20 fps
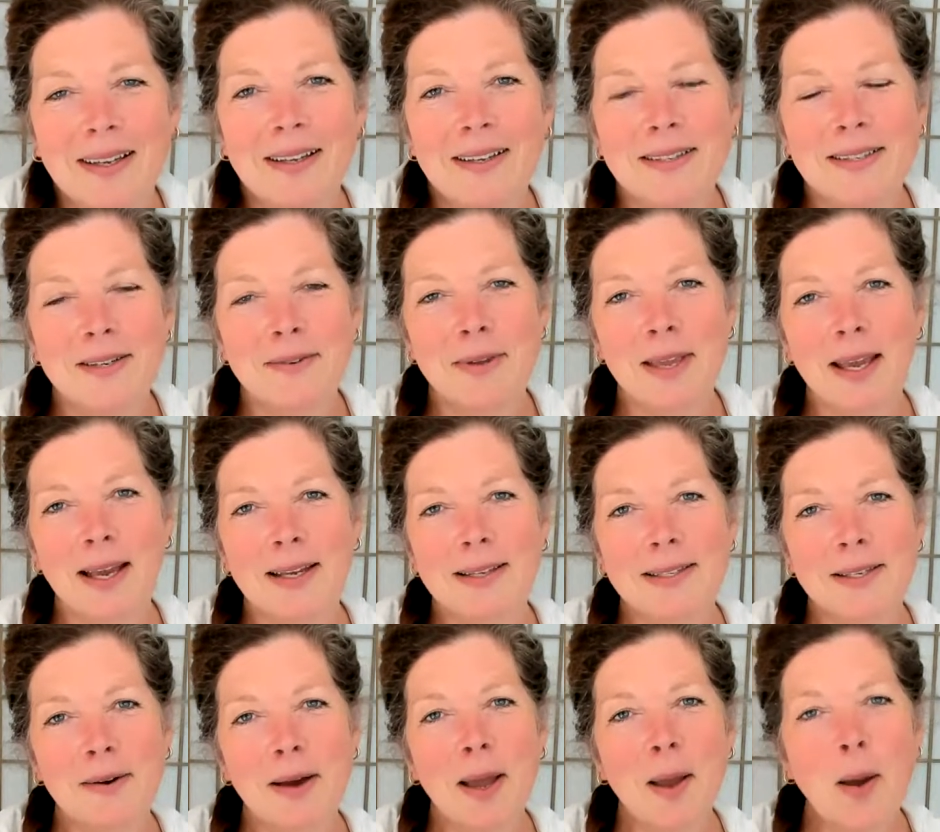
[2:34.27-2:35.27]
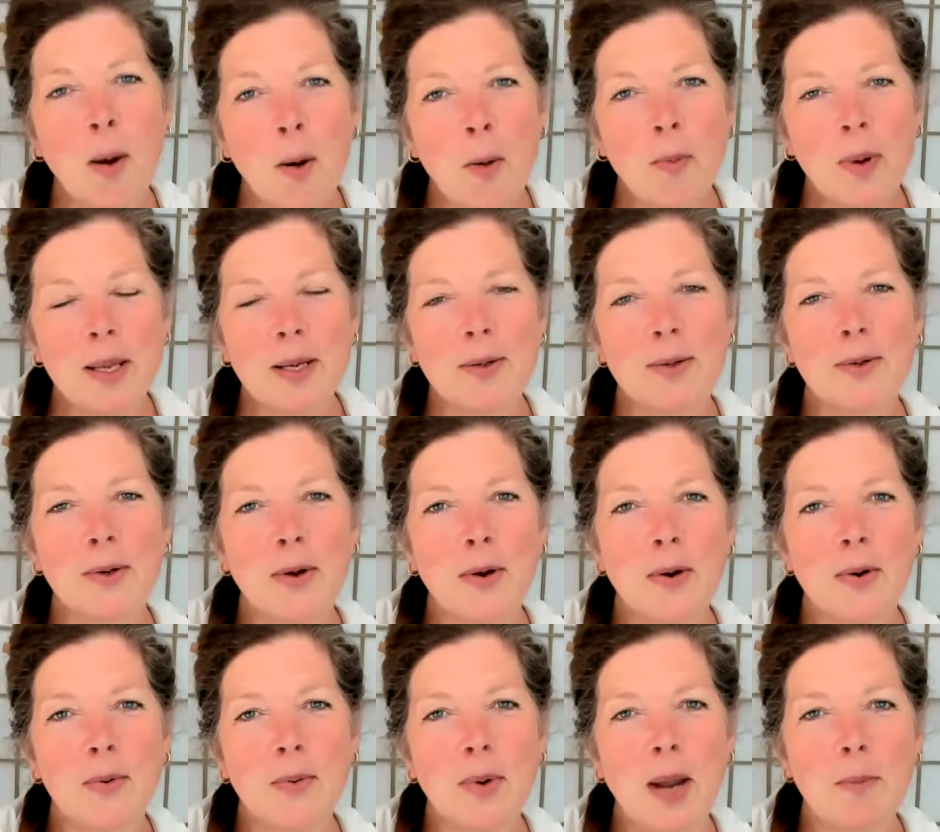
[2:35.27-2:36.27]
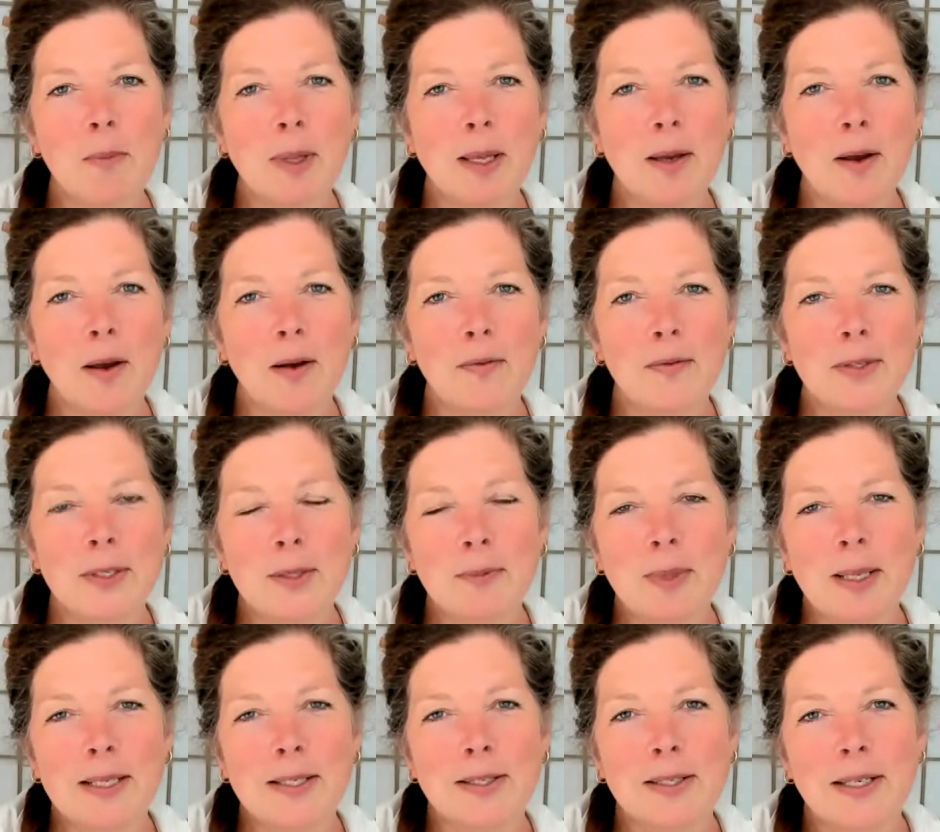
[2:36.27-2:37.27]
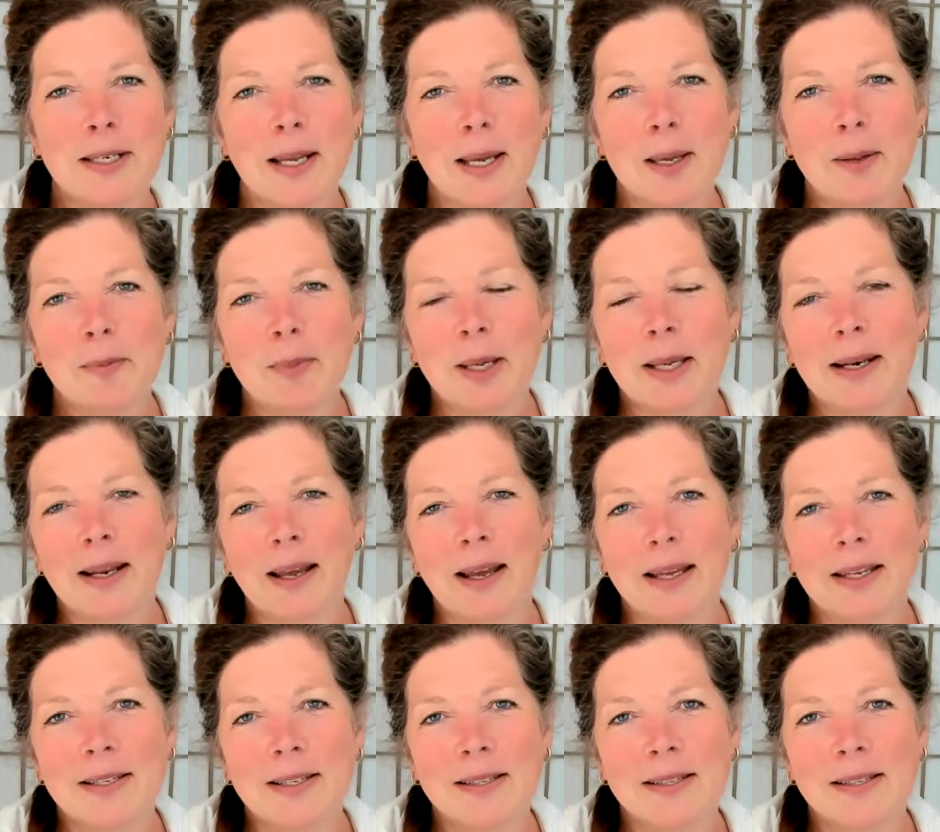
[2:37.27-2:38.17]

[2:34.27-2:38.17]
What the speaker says: So yeah, so I hope I don't go rambling off too much tonight, but I